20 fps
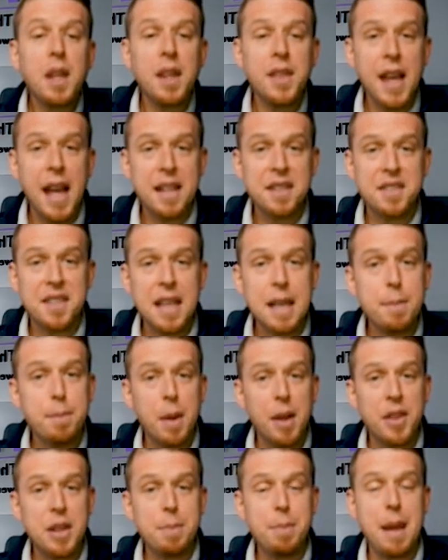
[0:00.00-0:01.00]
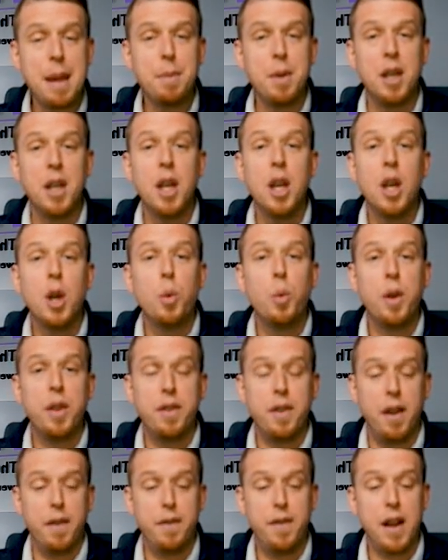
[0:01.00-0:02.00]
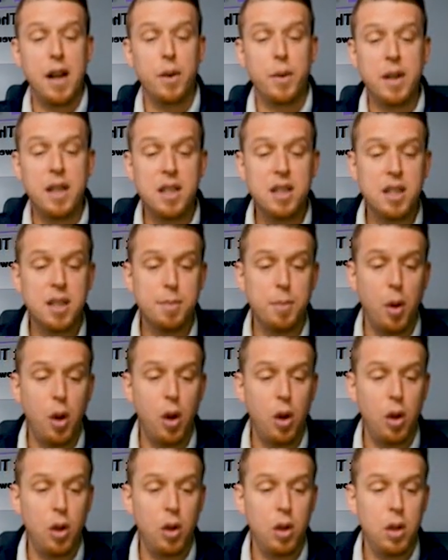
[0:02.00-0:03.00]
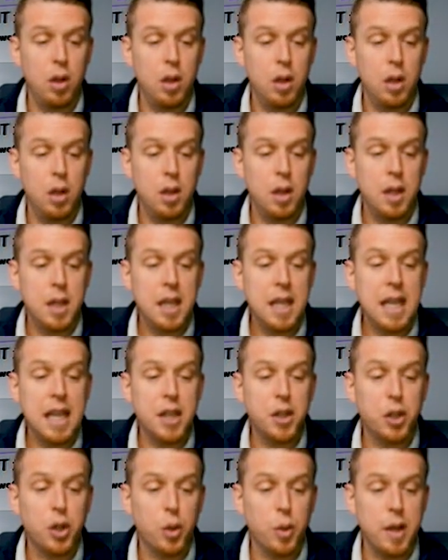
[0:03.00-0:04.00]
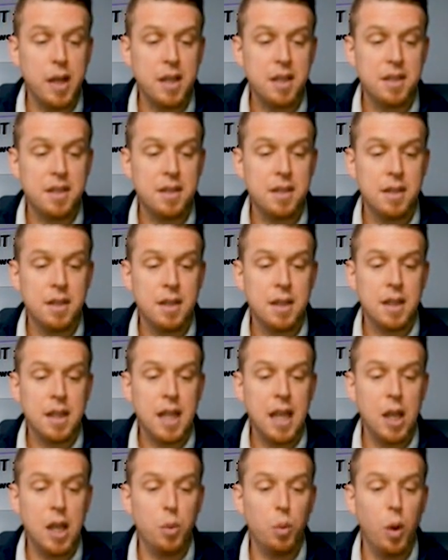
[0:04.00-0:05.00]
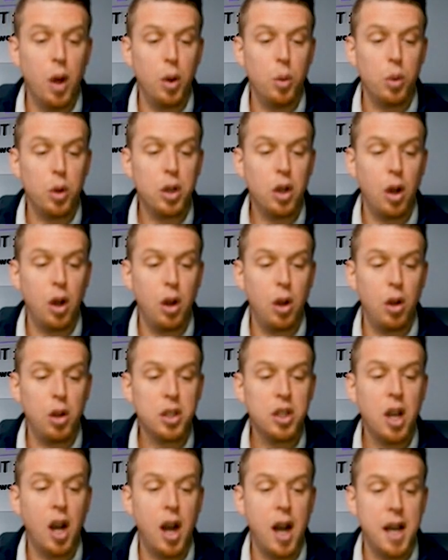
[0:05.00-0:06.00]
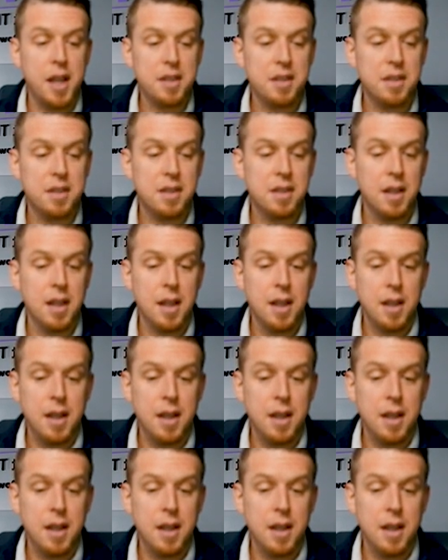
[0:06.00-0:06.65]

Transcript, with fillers: that same monthly payment with a very small increase in what we'll call costs.